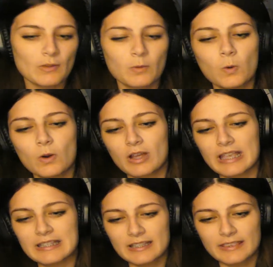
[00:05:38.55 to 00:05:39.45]
Well,
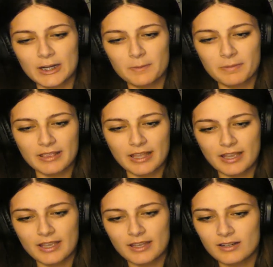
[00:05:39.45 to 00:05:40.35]
is it their
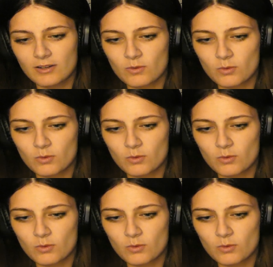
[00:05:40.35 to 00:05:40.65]
plan,